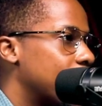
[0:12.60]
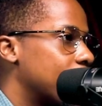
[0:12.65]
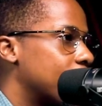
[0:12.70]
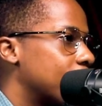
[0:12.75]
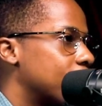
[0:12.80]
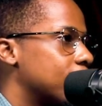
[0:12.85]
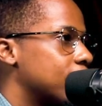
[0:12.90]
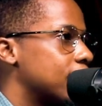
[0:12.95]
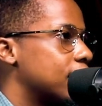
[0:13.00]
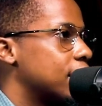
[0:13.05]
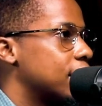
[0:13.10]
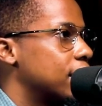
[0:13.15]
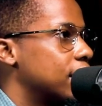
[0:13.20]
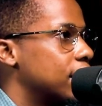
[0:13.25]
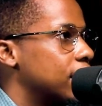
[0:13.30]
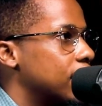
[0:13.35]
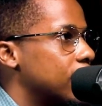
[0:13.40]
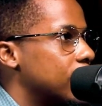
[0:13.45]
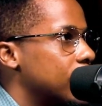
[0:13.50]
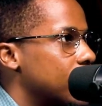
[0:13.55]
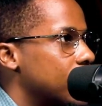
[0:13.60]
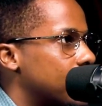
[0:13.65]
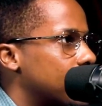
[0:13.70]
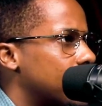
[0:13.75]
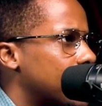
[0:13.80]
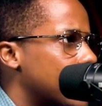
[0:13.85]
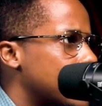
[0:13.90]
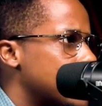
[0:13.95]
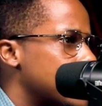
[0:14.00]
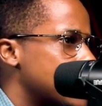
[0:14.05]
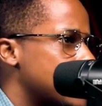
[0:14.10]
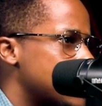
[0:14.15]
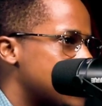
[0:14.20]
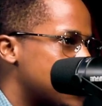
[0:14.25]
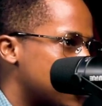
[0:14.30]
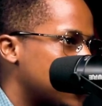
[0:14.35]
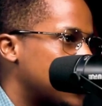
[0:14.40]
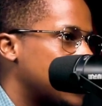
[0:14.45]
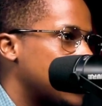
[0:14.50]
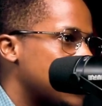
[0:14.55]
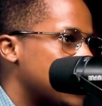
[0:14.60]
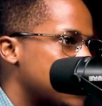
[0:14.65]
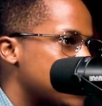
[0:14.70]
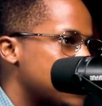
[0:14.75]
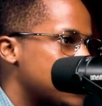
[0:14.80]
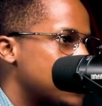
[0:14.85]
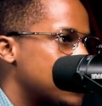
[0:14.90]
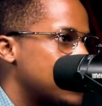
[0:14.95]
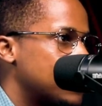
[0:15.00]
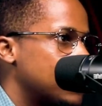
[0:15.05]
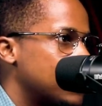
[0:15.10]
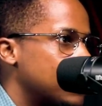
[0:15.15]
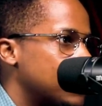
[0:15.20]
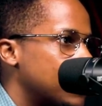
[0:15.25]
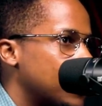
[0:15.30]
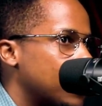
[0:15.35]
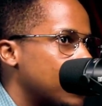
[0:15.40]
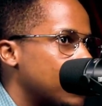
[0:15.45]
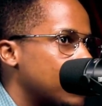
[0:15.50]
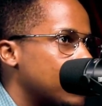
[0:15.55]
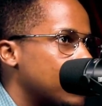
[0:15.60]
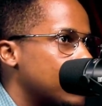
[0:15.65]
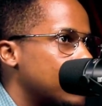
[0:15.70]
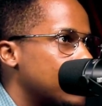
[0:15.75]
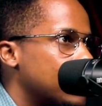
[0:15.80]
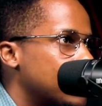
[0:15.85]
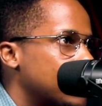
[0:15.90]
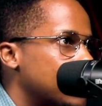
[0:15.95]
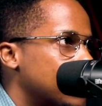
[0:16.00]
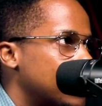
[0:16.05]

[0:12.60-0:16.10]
And if that is the case, then